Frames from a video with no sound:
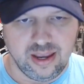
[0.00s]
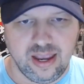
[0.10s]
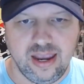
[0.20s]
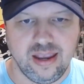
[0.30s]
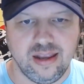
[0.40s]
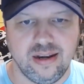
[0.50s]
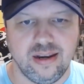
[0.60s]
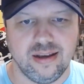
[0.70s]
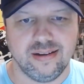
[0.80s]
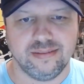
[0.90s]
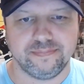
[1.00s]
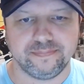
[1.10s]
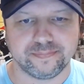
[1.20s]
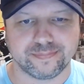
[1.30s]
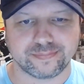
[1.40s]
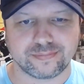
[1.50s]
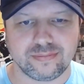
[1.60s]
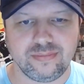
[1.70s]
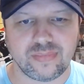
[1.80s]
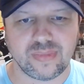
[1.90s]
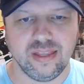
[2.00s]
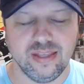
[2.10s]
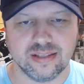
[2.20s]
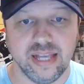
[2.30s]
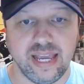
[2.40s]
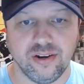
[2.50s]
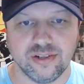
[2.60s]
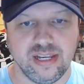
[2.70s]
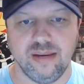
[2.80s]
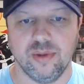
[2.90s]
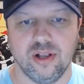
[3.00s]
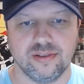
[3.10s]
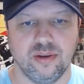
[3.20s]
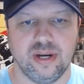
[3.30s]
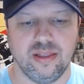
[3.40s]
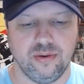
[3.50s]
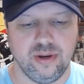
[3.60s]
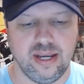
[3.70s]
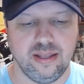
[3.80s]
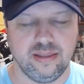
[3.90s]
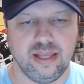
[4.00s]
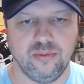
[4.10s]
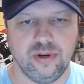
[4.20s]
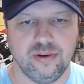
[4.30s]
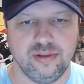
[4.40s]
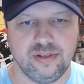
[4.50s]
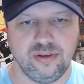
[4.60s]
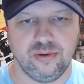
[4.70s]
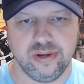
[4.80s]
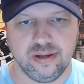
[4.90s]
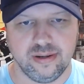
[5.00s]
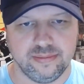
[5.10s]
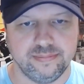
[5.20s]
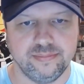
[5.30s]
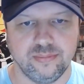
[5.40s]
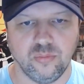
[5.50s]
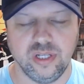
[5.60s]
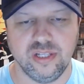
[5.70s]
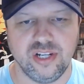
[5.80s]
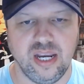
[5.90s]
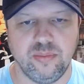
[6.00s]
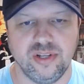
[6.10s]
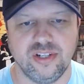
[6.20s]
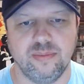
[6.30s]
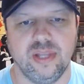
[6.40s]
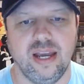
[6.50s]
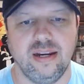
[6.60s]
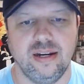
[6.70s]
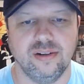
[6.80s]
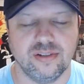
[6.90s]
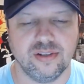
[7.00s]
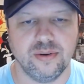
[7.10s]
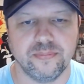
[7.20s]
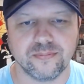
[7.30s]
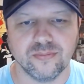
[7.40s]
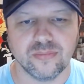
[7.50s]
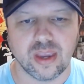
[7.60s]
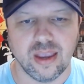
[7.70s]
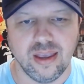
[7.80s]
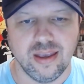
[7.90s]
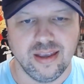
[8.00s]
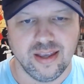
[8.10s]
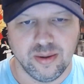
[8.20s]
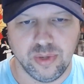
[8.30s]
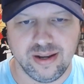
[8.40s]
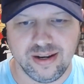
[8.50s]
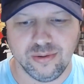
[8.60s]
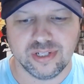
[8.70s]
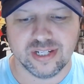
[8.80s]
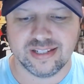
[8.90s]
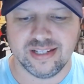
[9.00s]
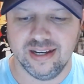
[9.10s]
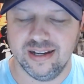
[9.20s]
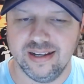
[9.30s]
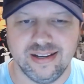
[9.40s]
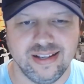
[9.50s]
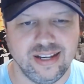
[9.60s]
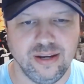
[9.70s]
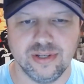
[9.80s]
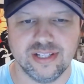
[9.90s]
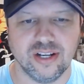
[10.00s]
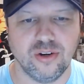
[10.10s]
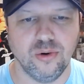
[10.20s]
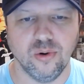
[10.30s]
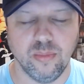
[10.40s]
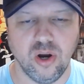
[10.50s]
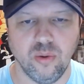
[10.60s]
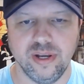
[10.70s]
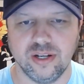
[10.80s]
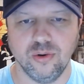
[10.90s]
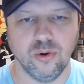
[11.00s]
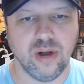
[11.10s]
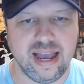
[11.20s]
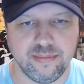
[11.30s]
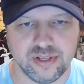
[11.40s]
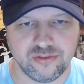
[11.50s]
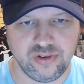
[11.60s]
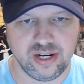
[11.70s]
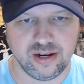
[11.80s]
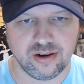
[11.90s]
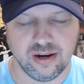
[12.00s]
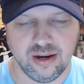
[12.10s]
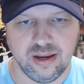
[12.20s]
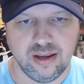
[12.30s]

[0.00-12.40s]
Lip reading: And this Lakers team also, by the way, they went on to win the championship that year. So, but it was just a cool moment, cool atmosphere.